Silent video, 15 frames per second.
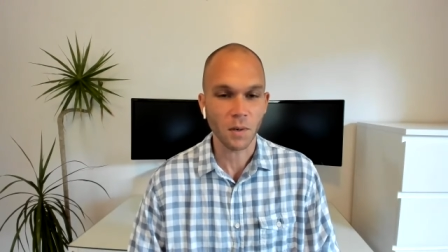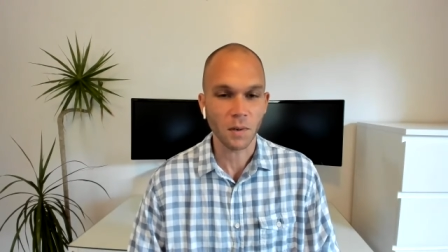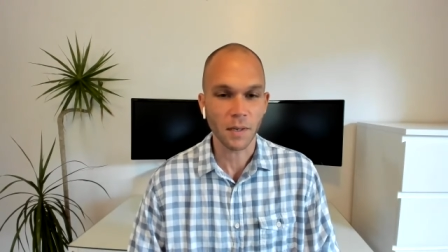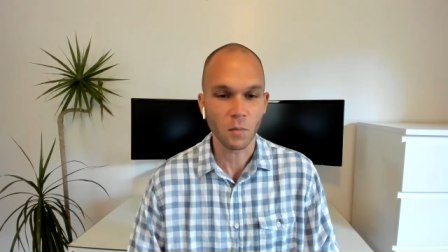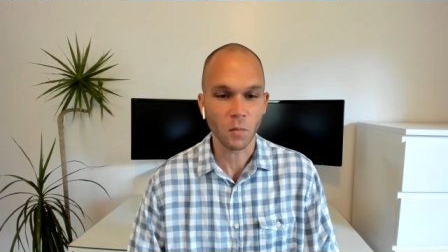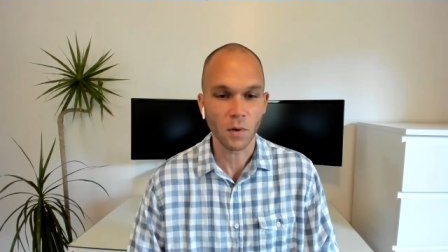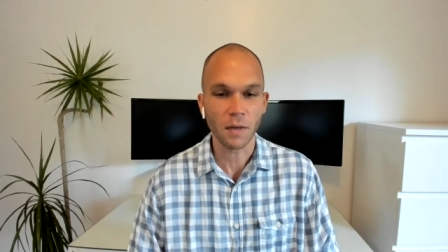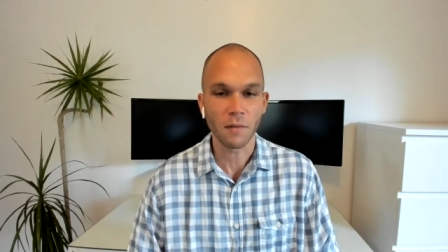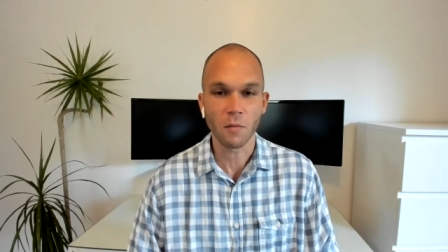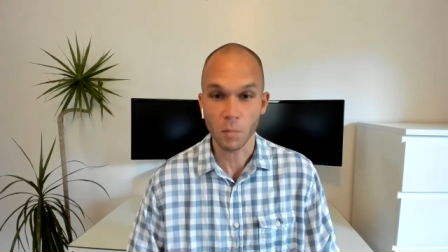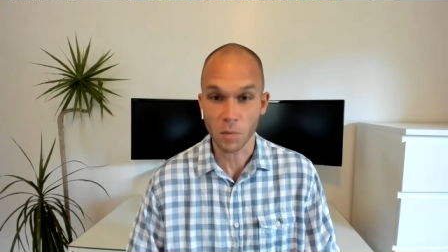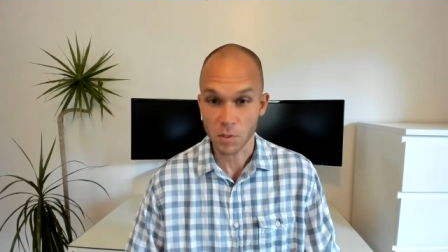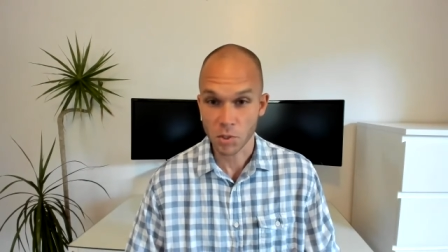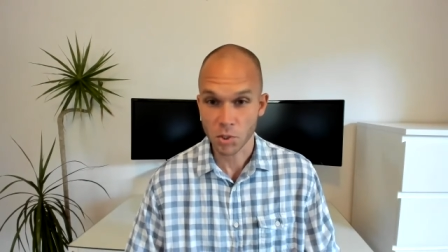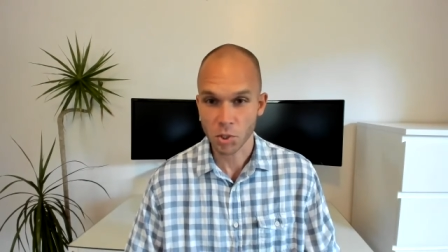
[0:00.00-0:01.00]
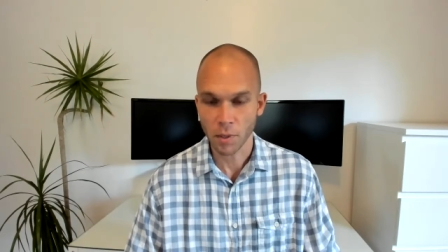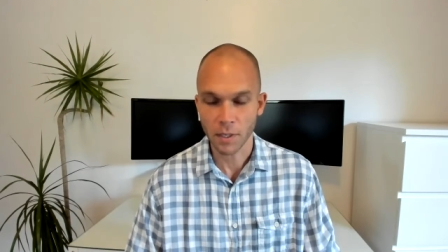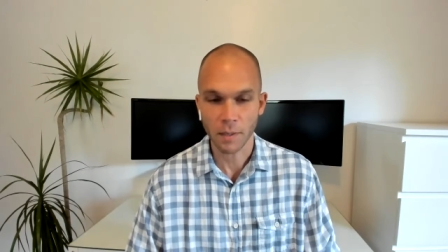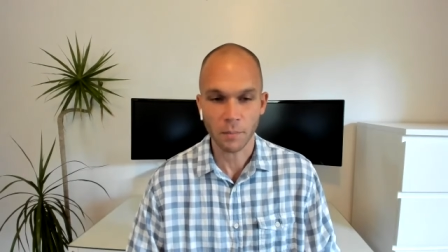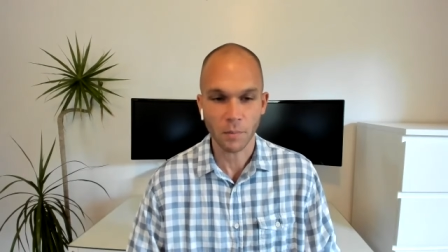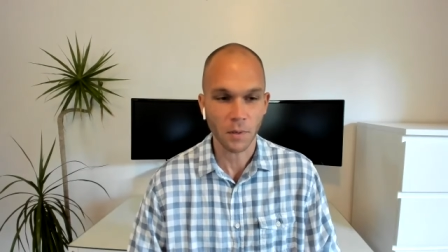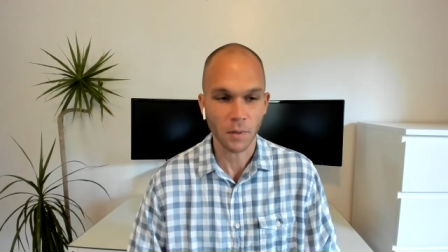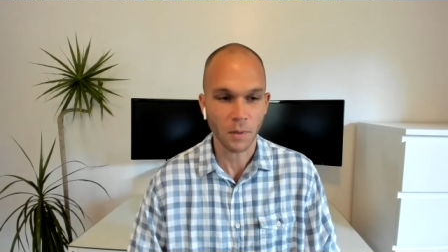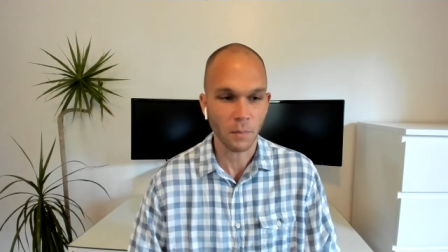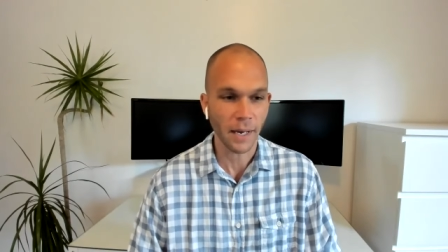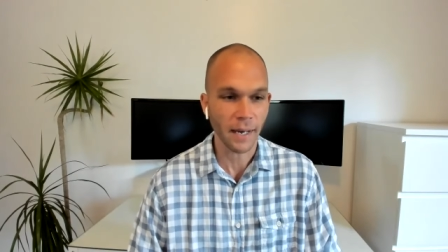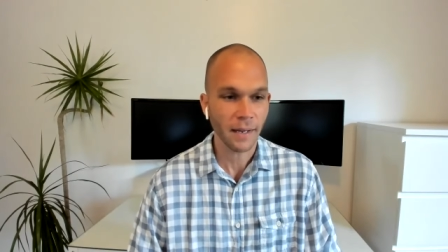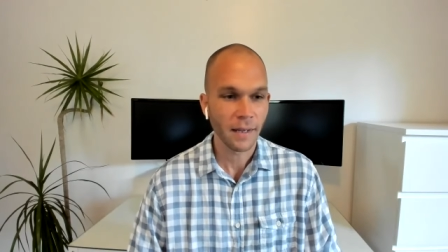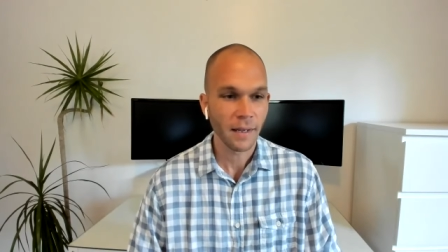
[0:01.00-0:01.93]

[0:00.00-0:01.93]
And one of them was choking up on the bat.